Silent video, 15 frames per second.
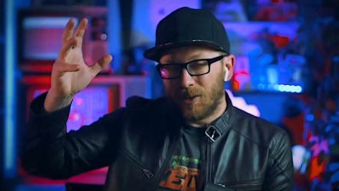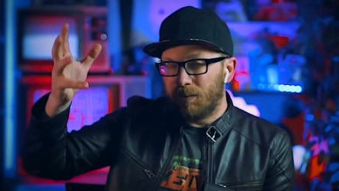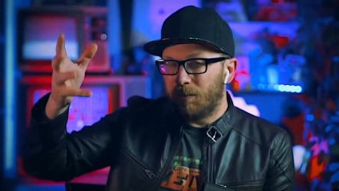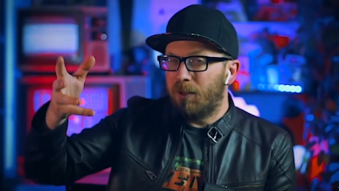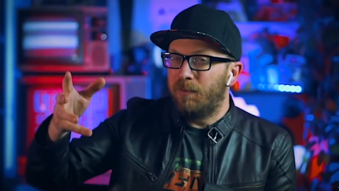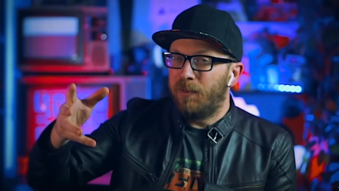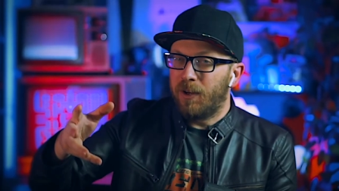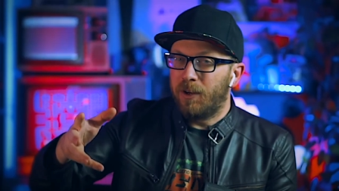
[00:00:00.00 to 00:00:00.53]
some
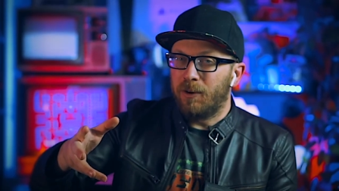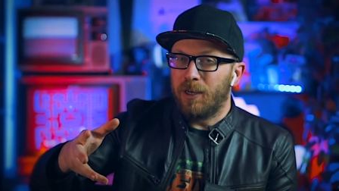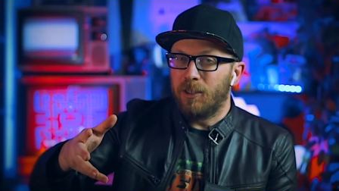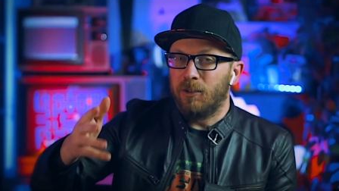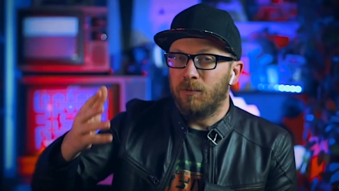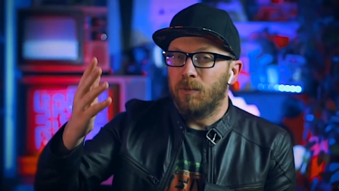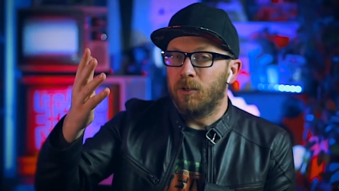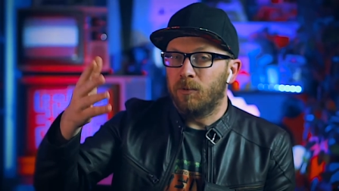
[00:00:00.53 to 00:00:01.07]

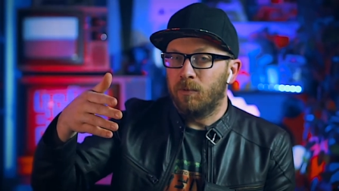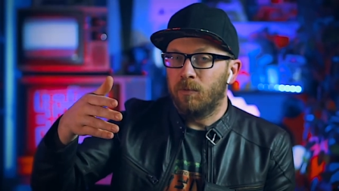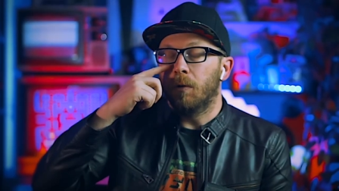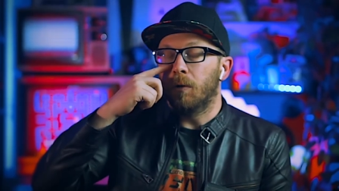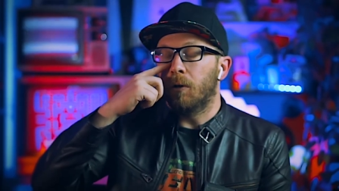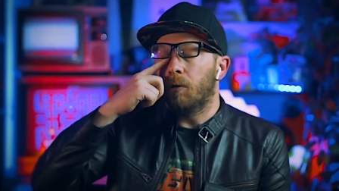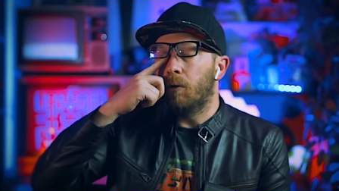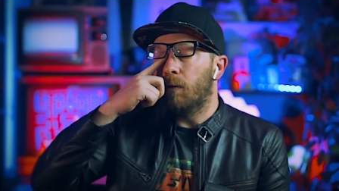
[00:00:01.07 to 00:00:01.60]
configuration which
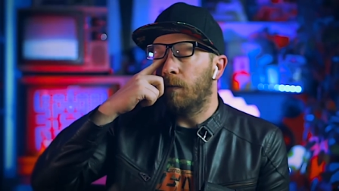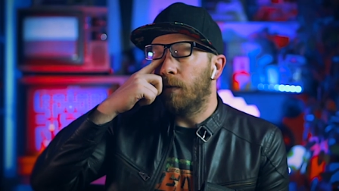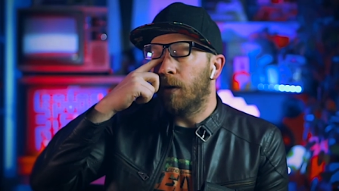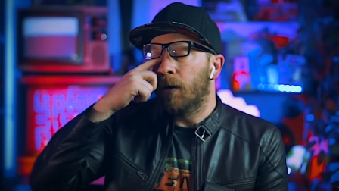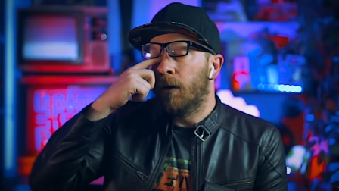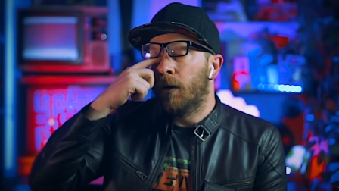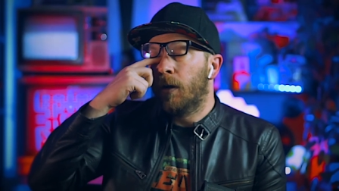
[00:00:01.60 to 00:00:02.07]
we'll go over.